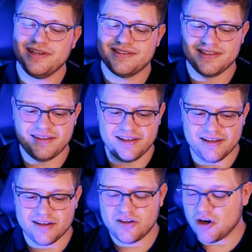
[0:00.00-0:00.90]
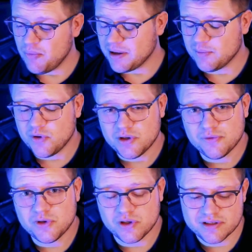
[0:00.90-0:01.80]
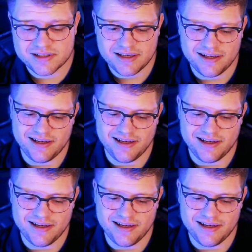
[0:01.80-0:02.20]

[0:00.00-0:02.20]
it's in the compact mode, of course,